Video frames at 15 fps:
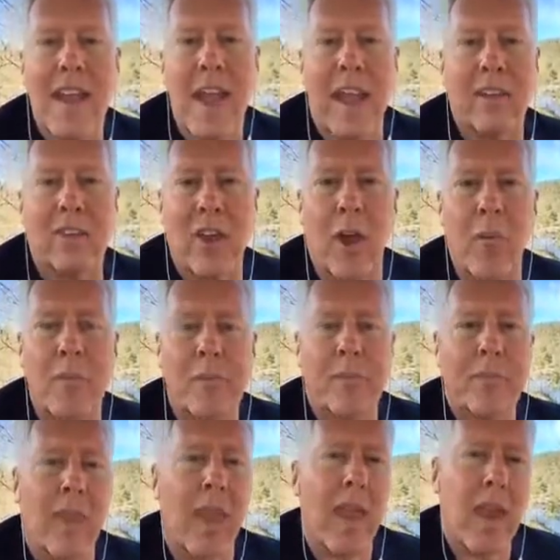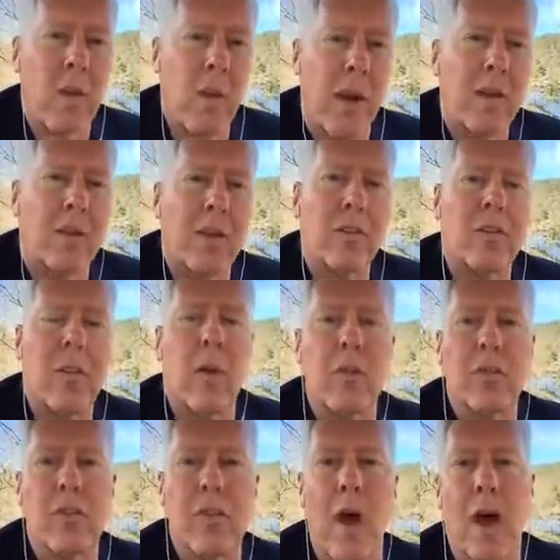And so, anyway, just
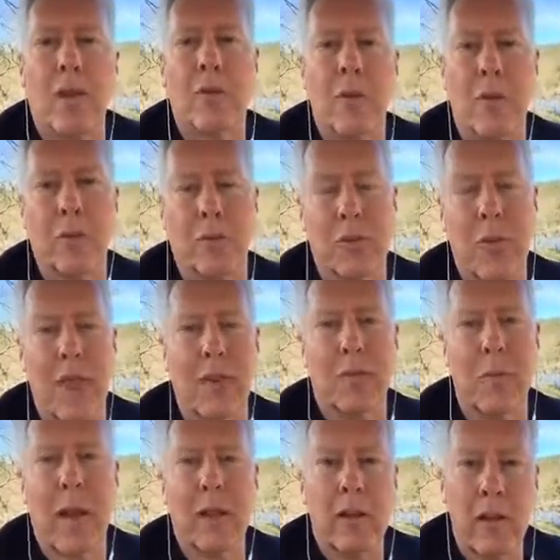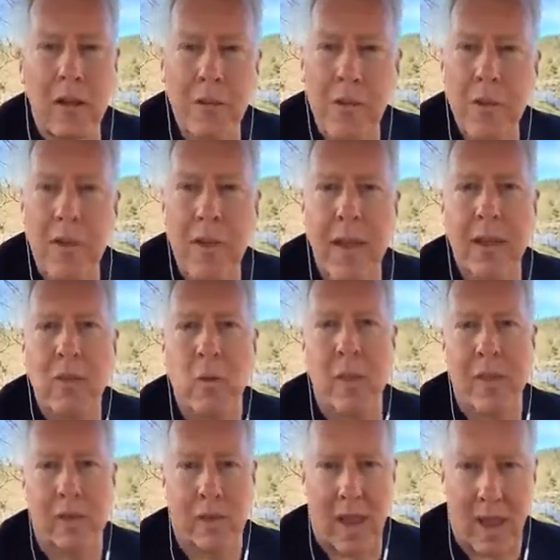those thoughts, those things about look for things
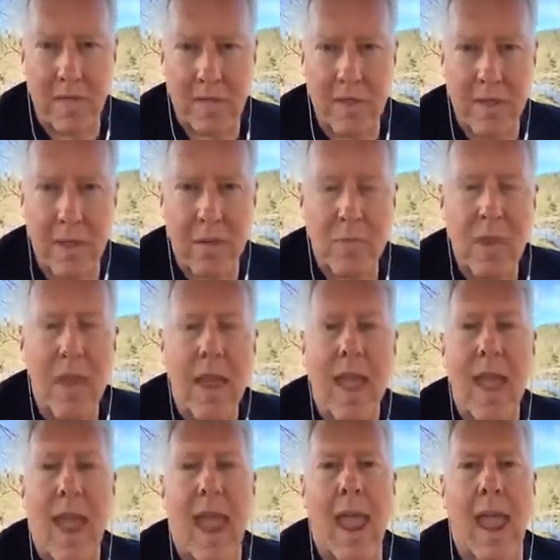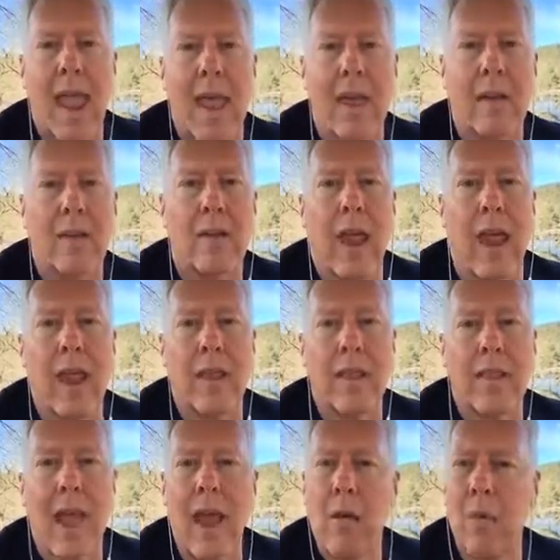with life in them, and
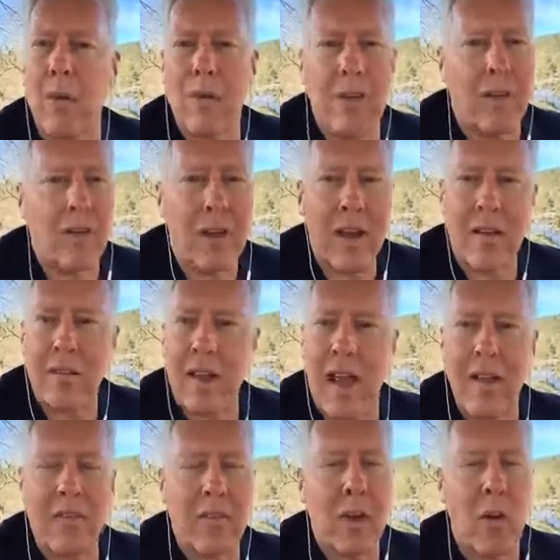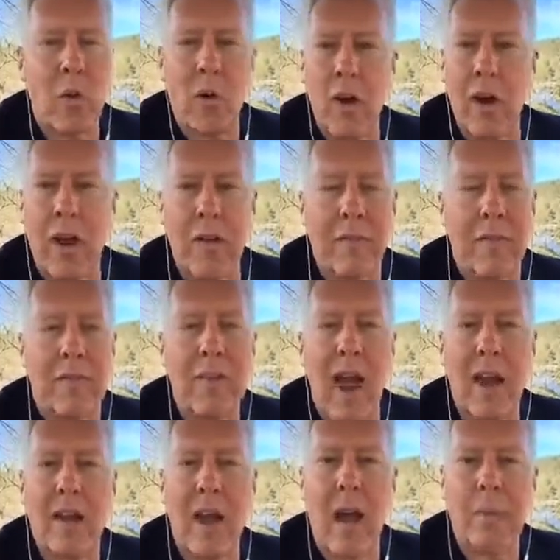that which doesn't have life, don't worry. If it's
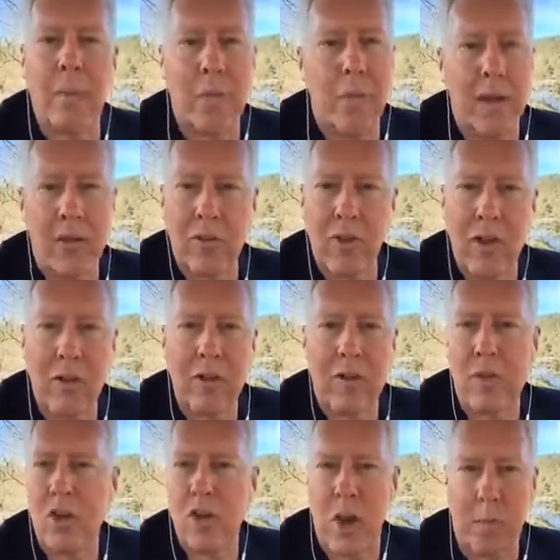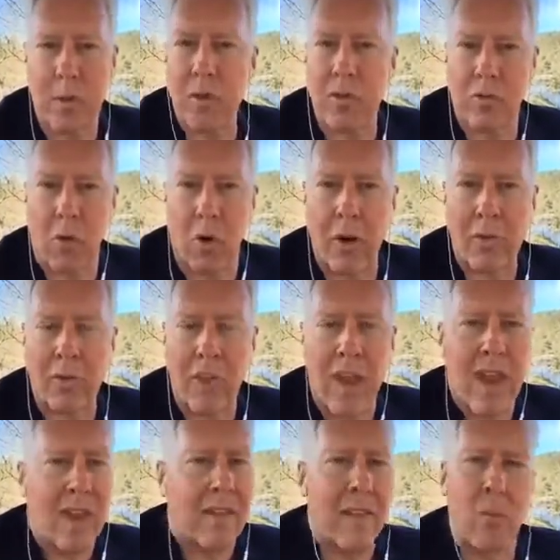not complementary to the shepherd's voice,
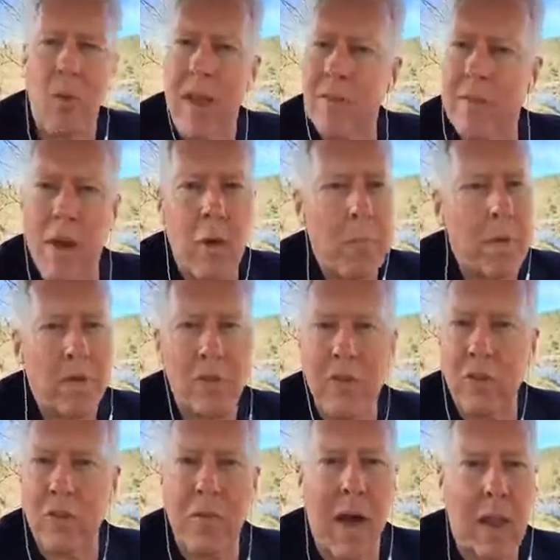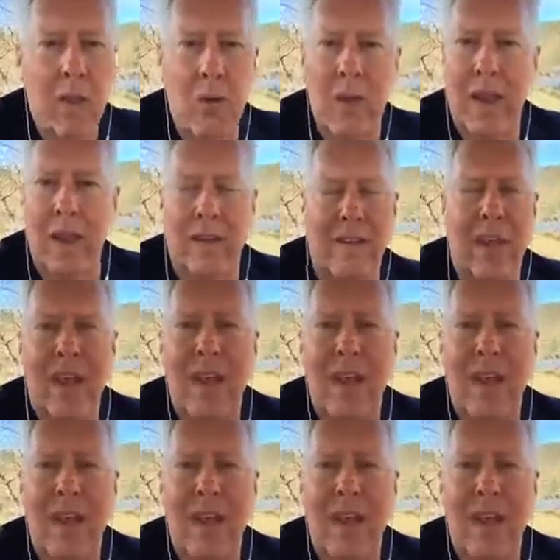then we have no business following it.